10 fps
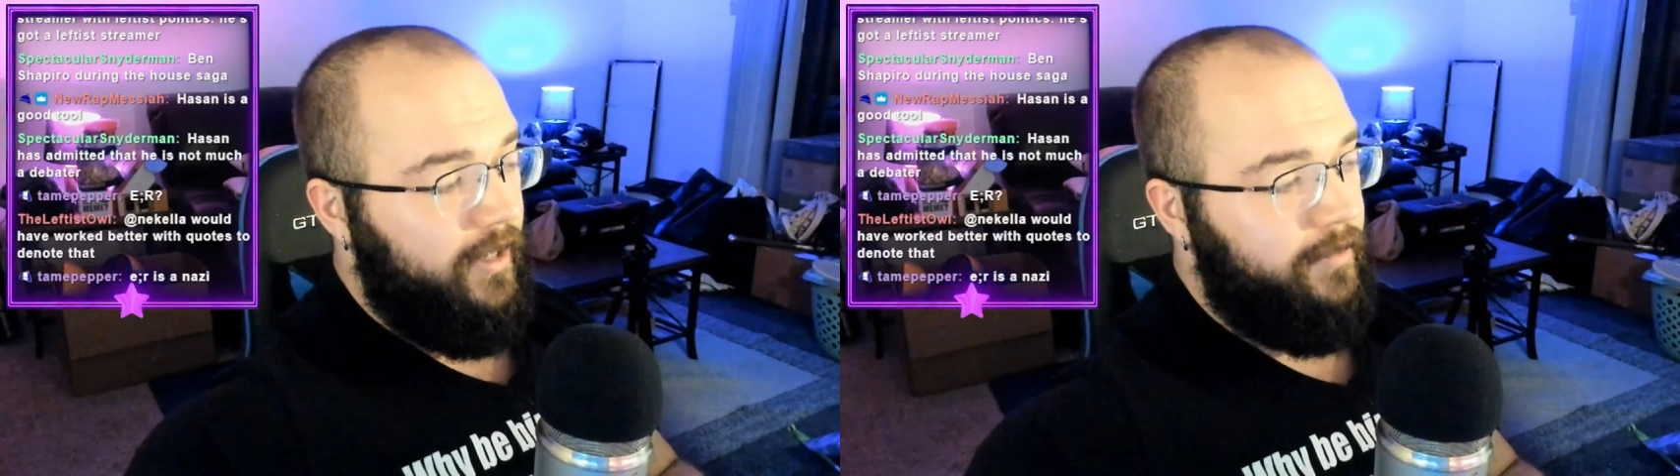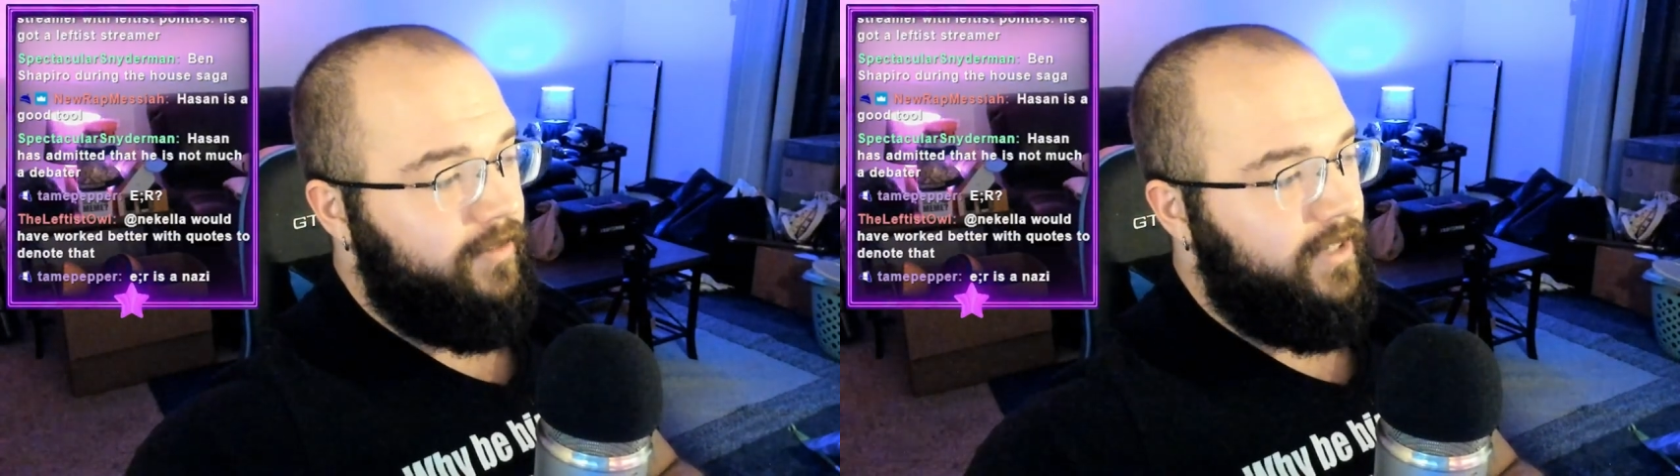
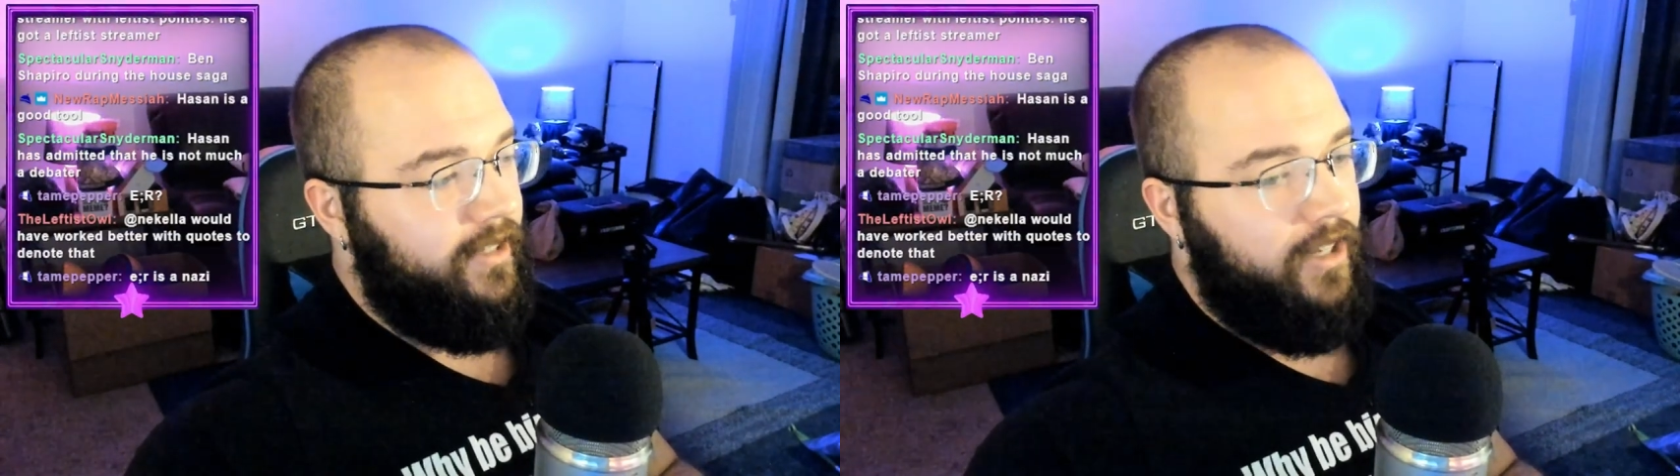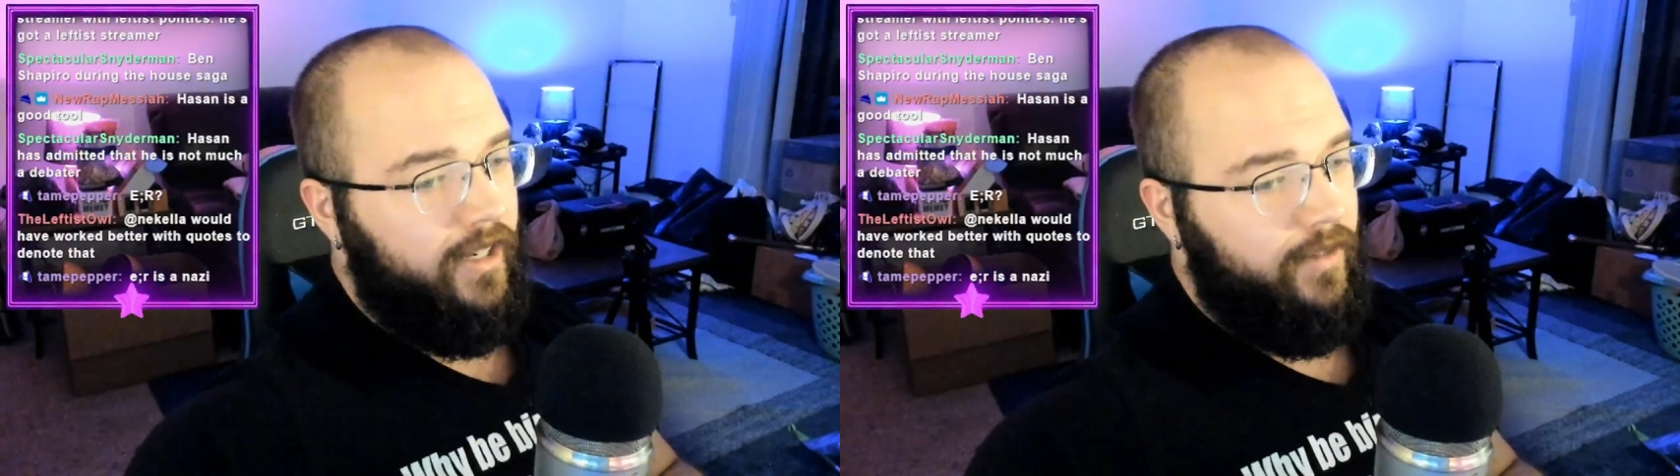libs of
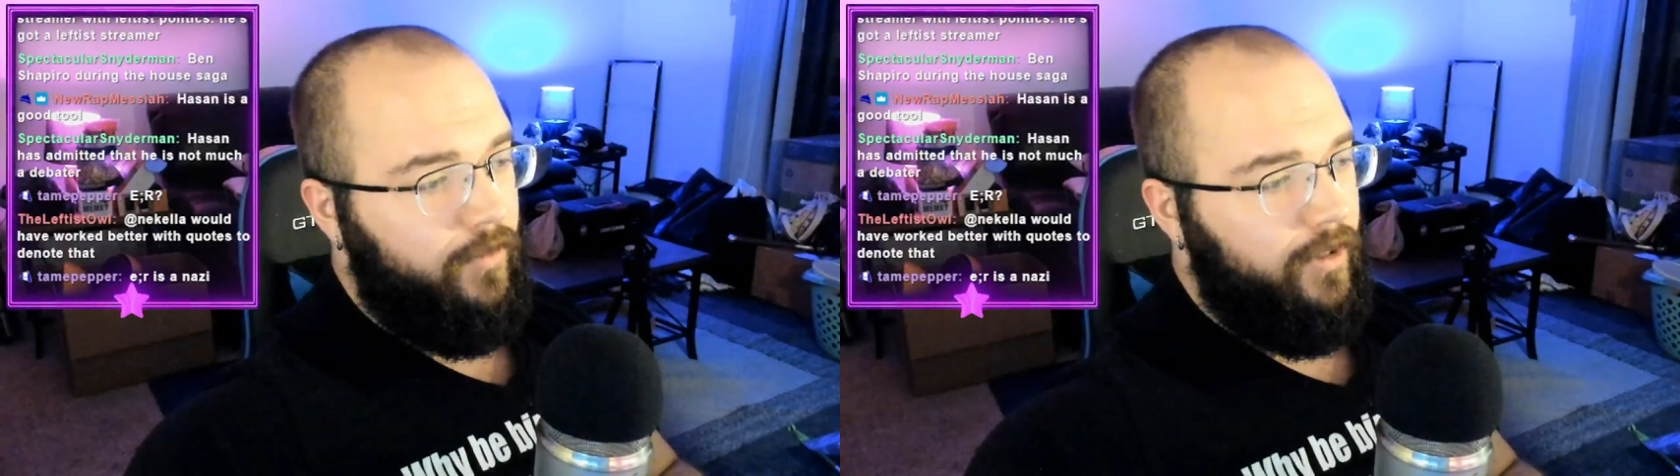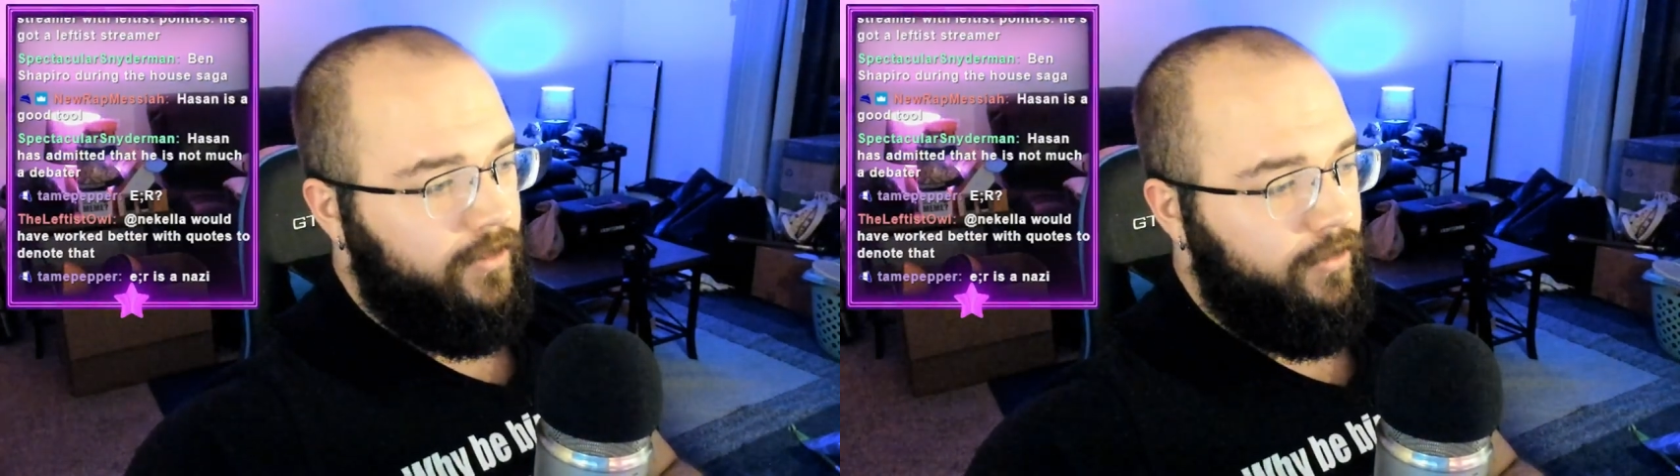TikTok and
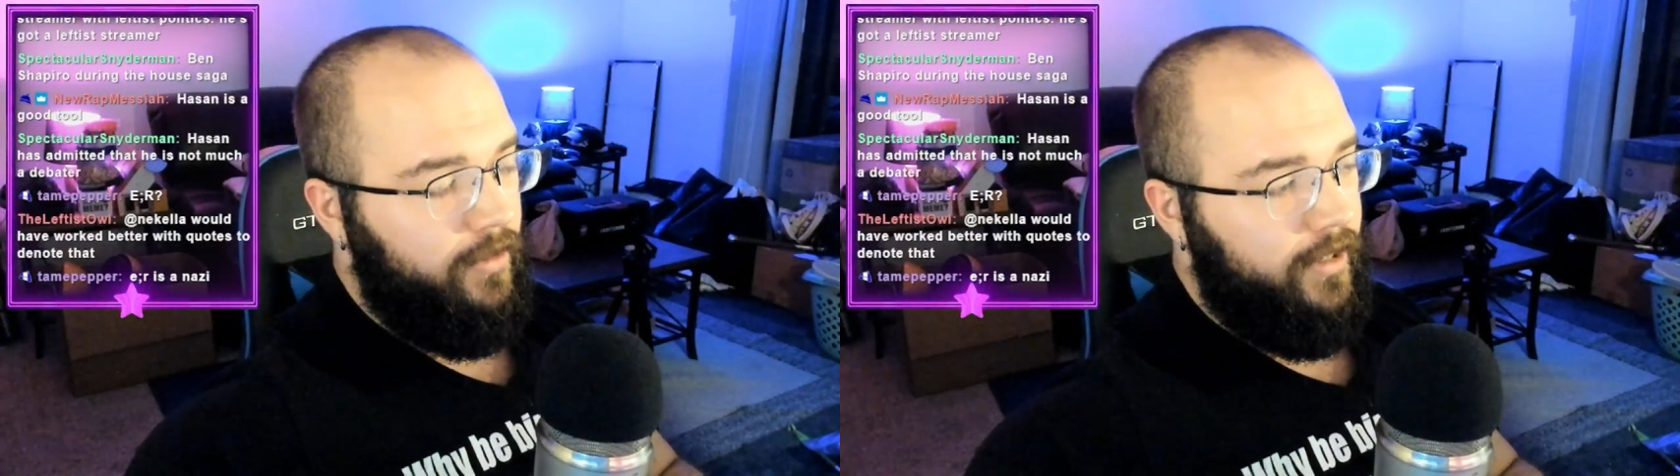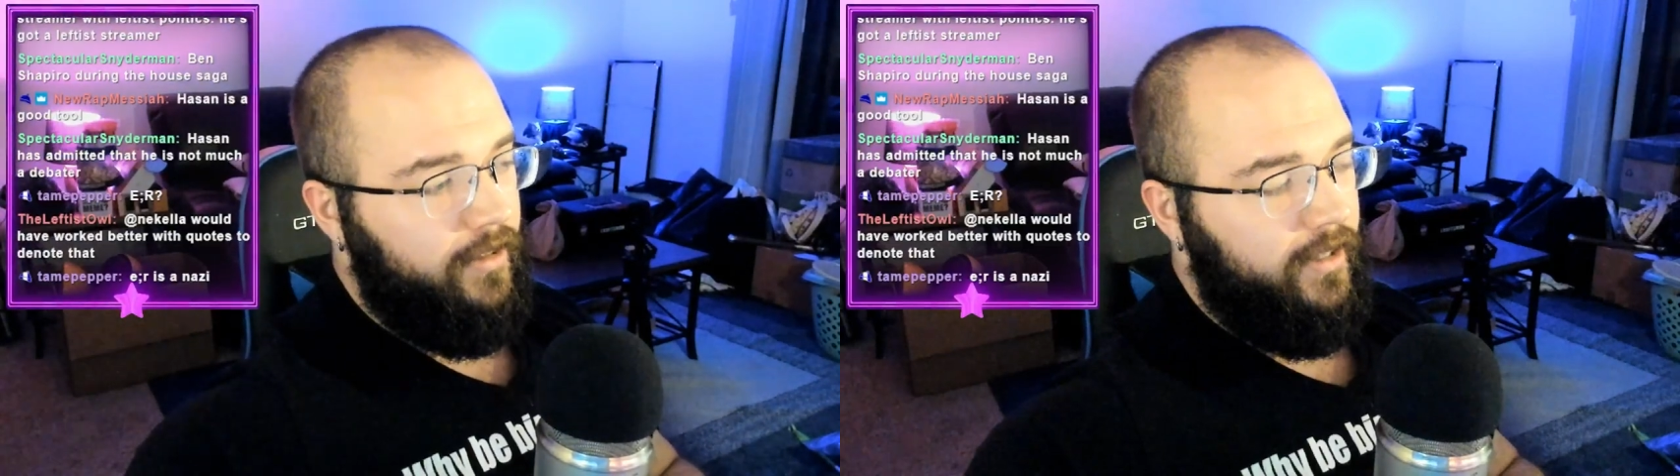want to
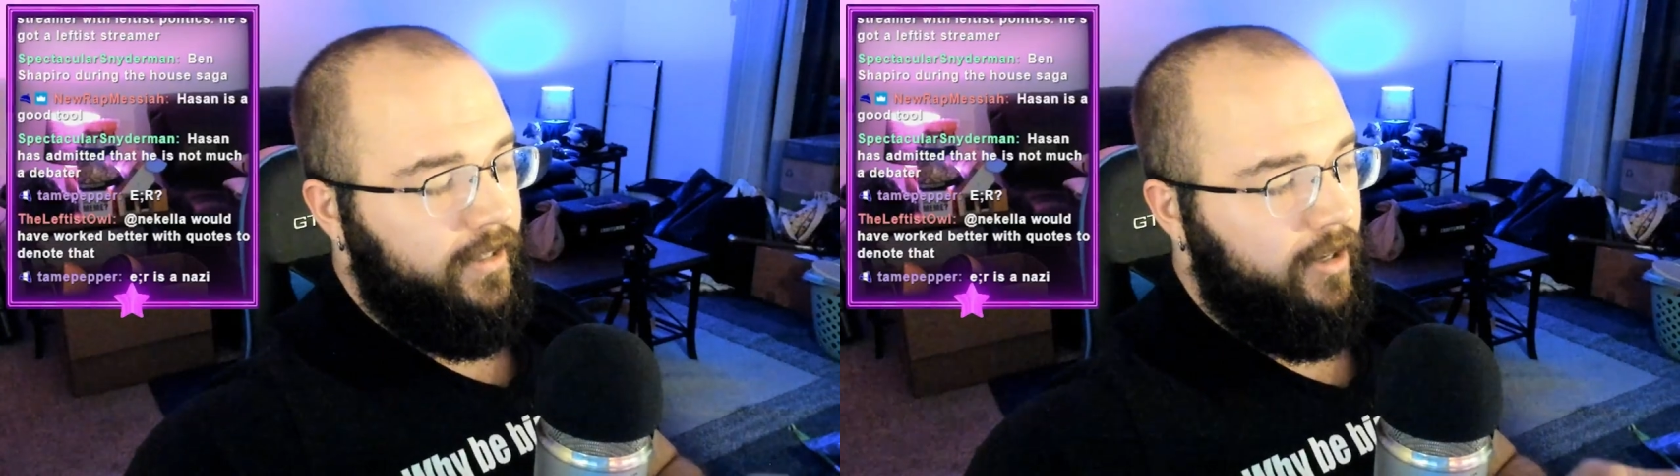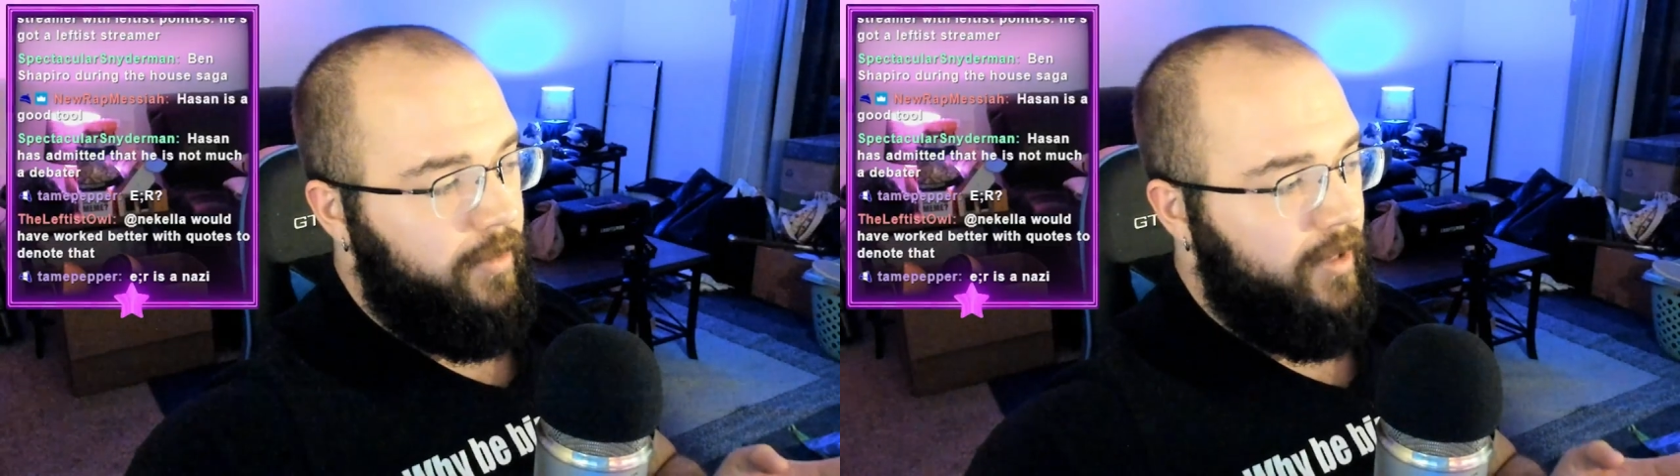literally
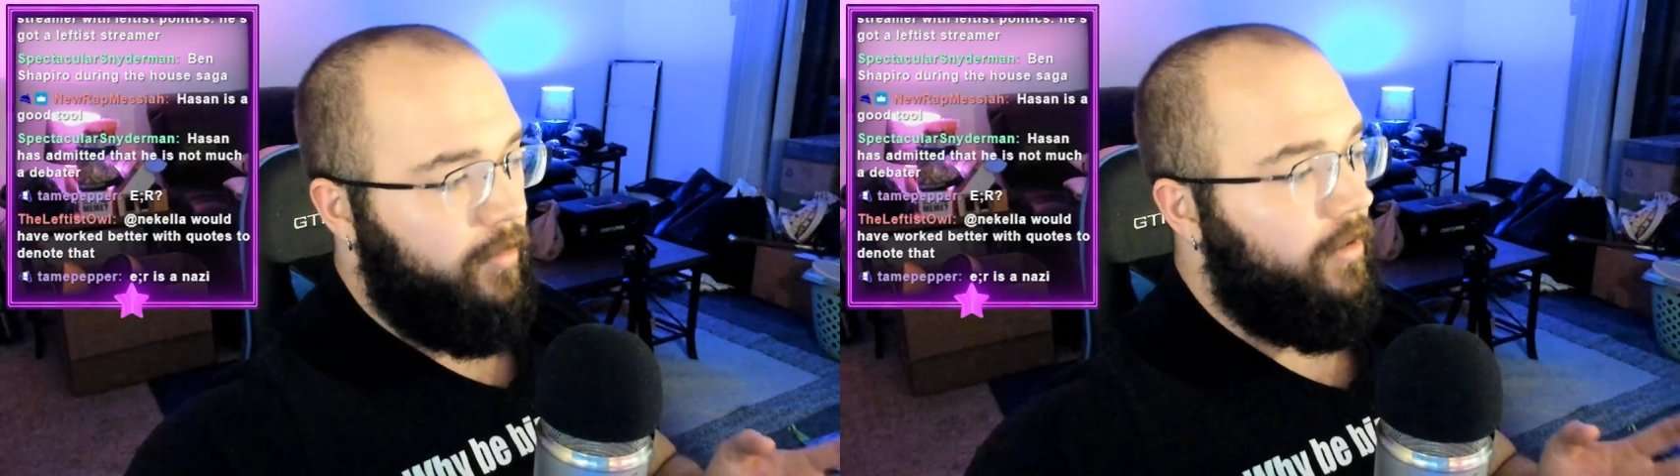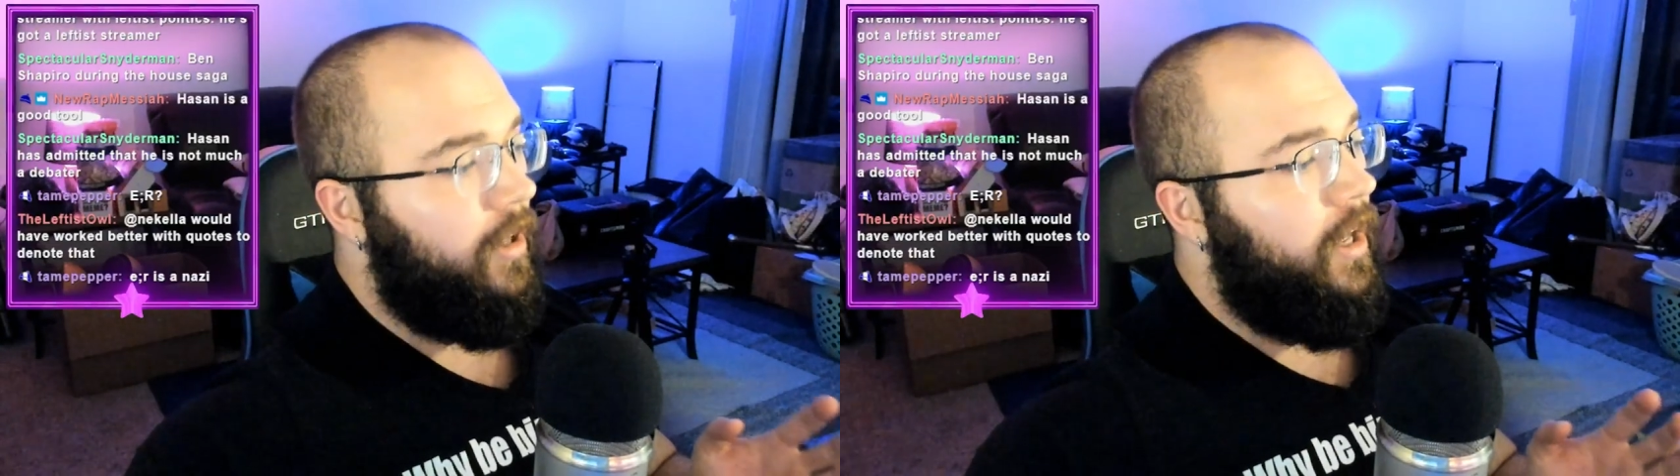kill
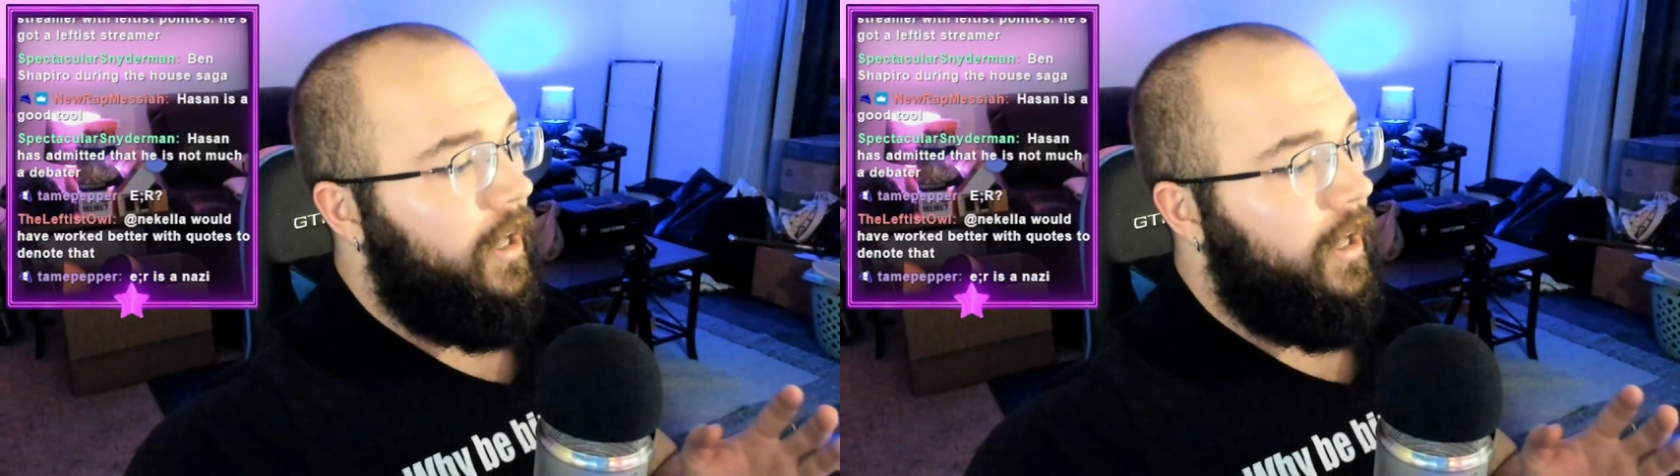people.